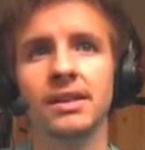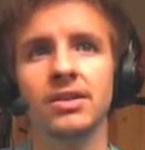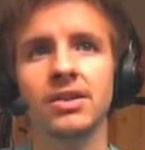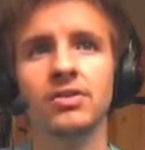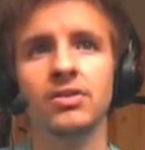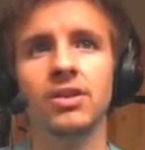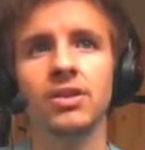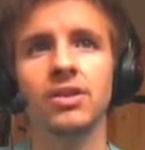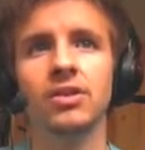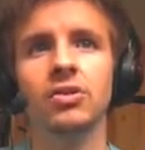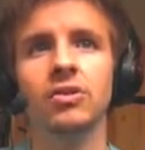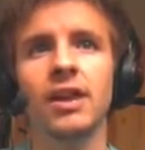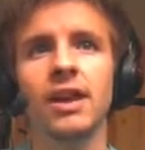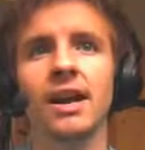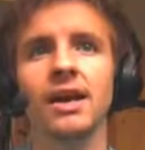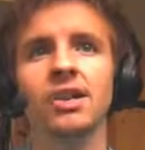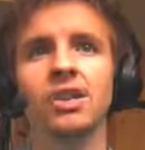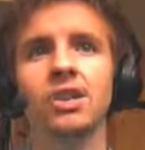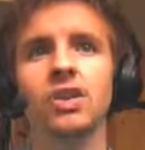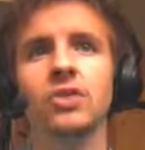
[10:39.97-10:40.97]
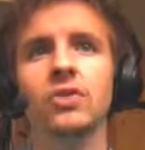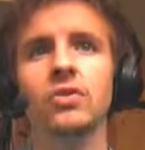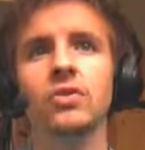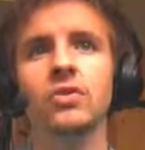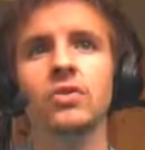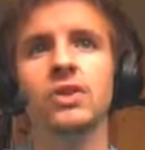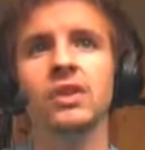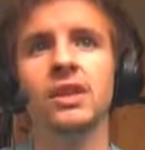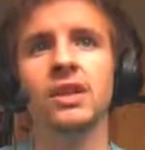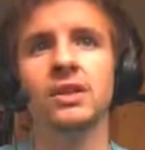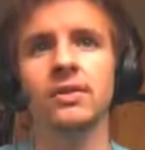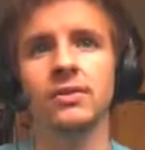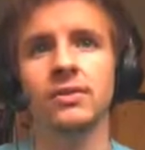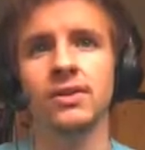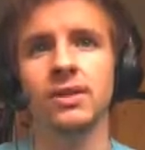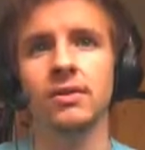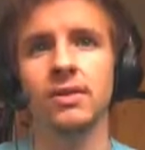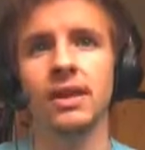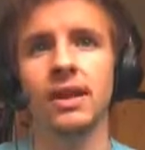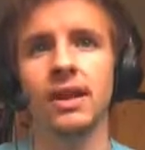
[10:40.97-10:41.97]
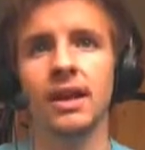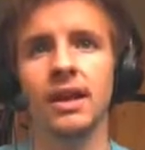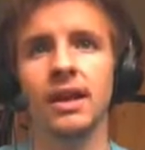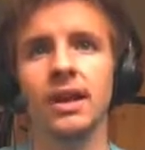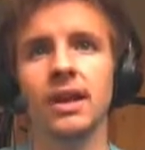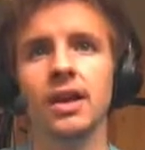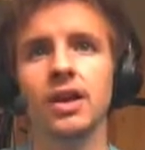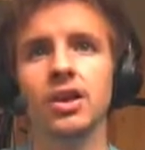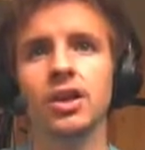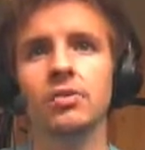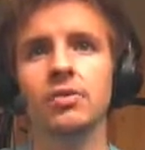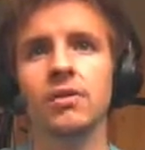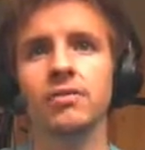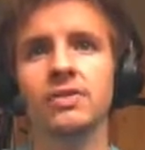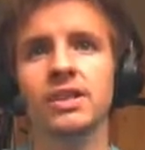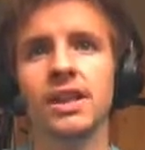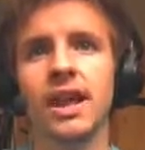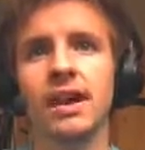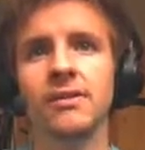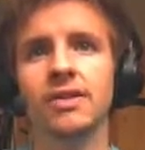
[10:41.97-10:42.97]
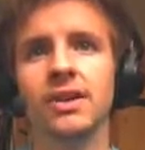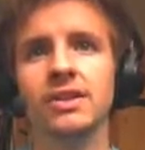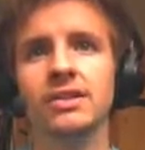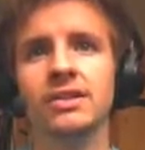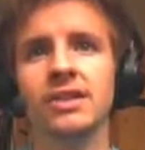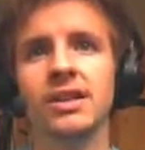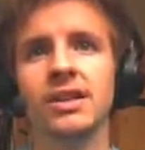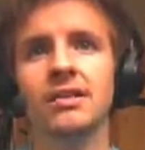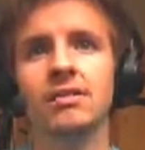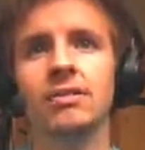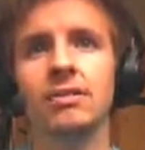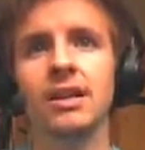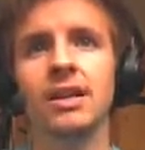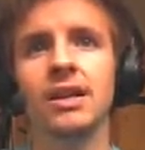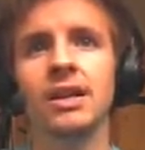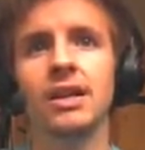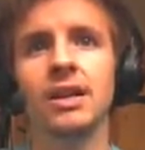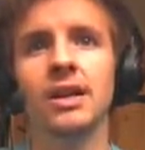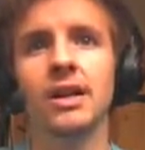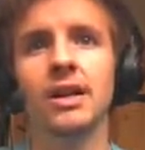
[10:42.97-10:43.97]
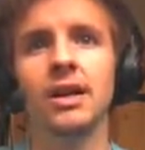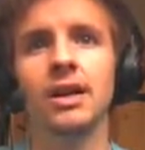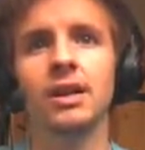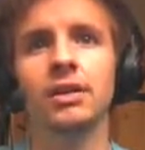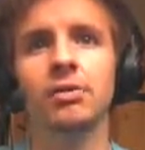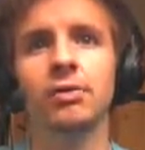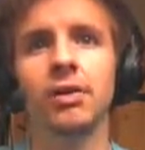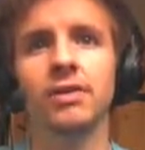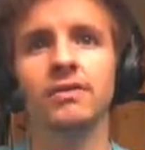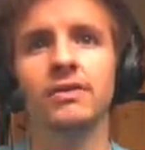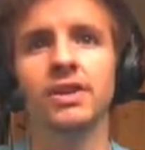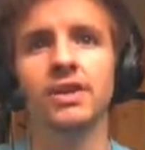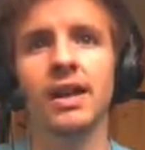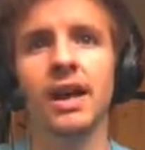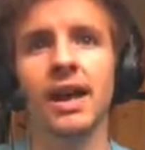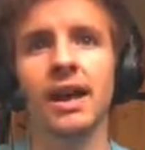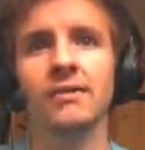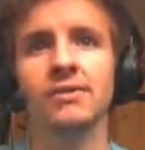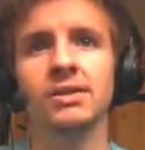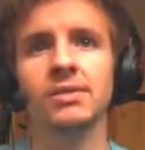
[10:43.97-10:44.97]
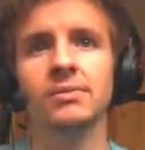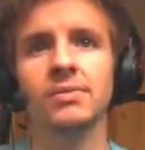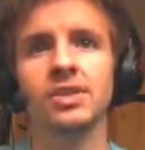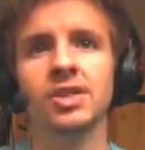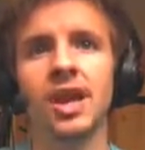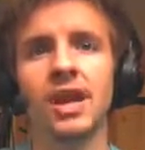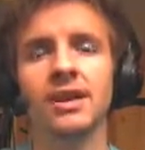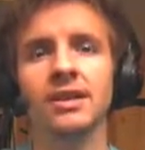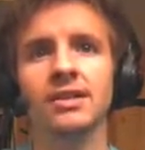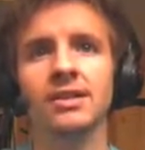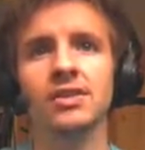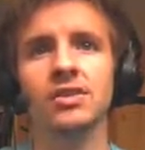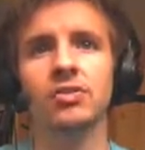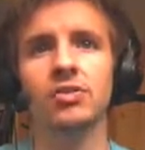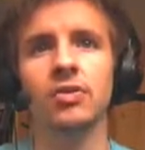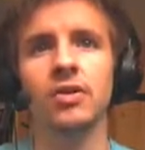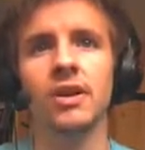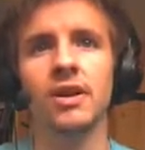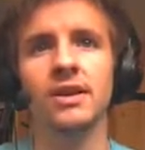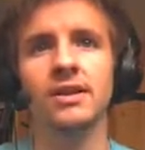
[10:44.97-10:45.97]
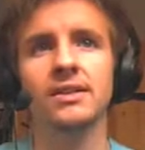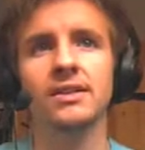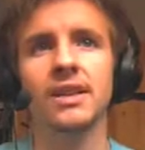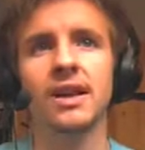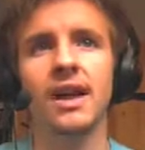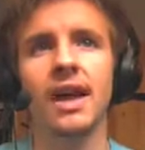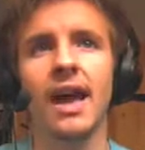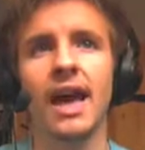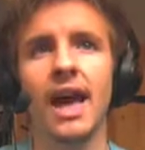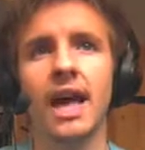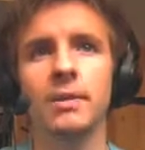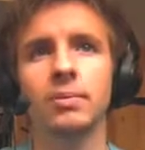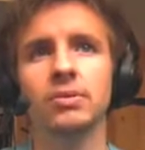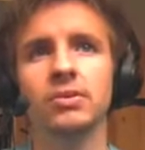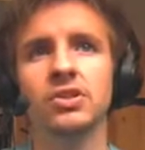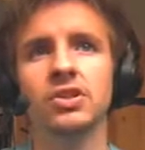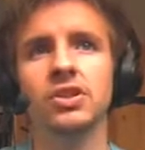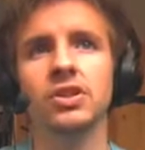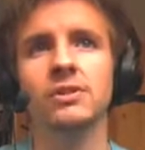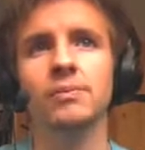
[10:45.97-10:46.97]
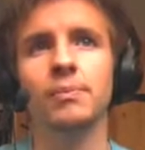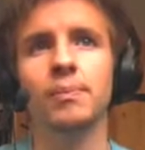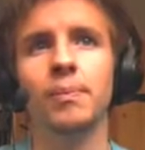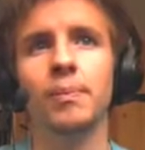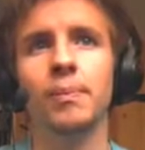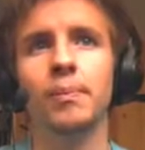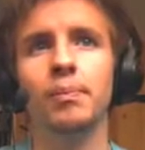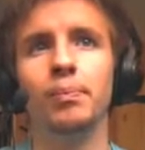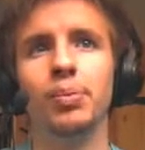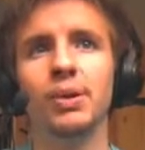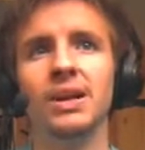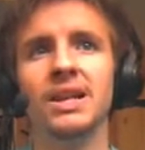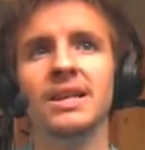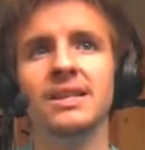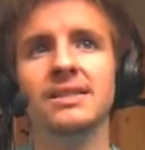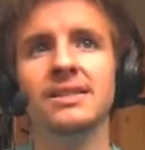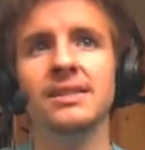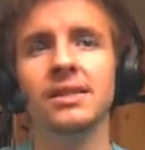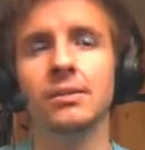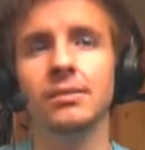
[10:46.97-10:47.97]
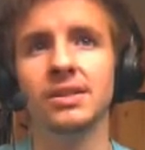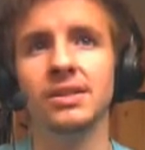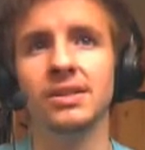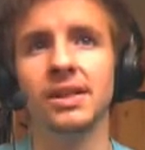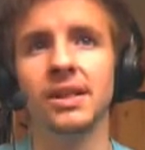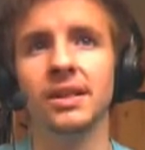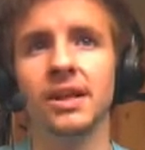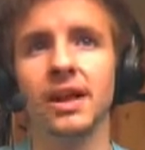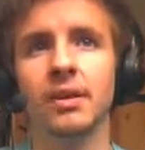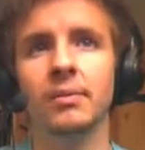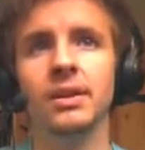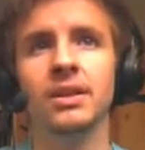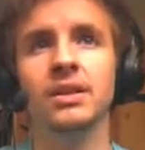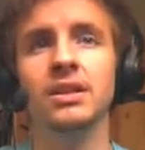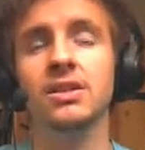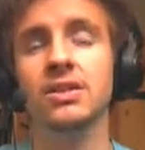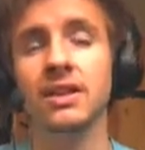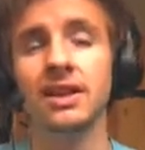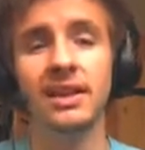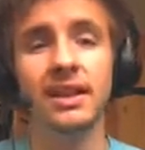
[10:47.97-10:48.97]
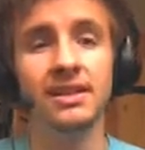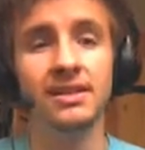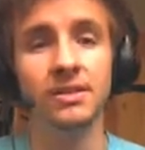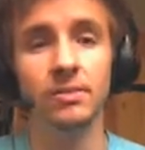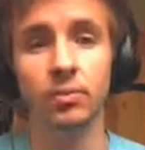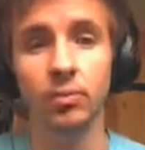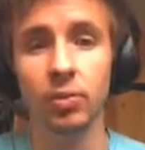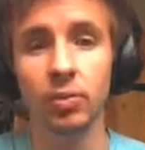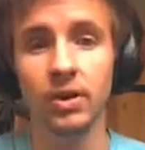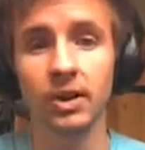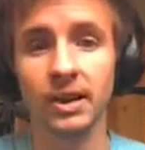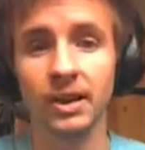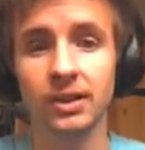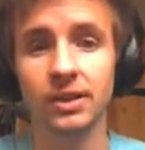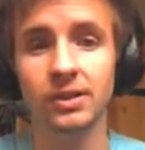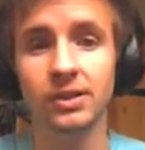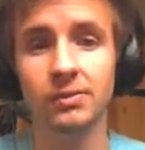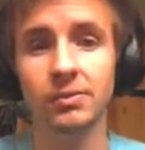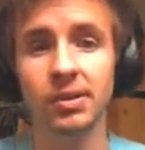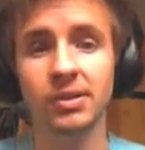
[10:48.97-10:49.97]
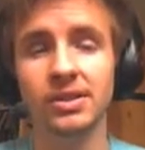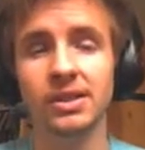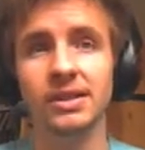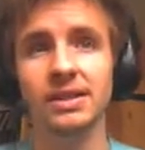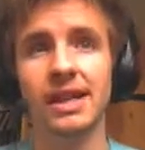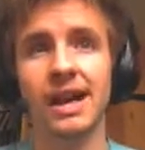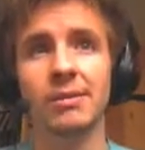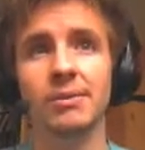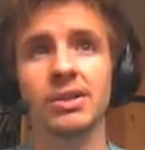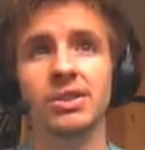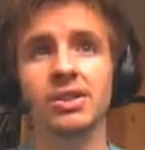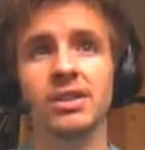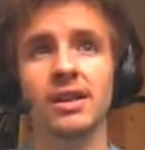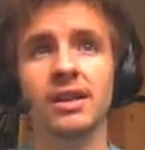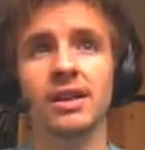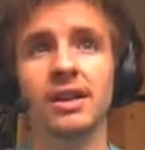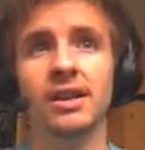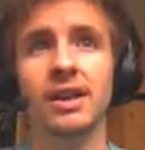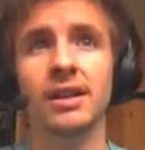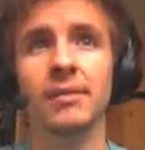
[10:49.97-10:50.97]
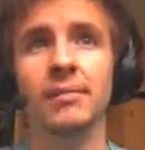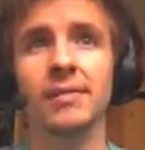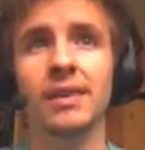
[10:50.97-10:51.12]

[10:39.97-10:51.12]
Now you can create a huge kill zone here. You often have artillery, you often have some tank destroyers, able to just blitz them as they come in. You can get some really good spotting damage done here.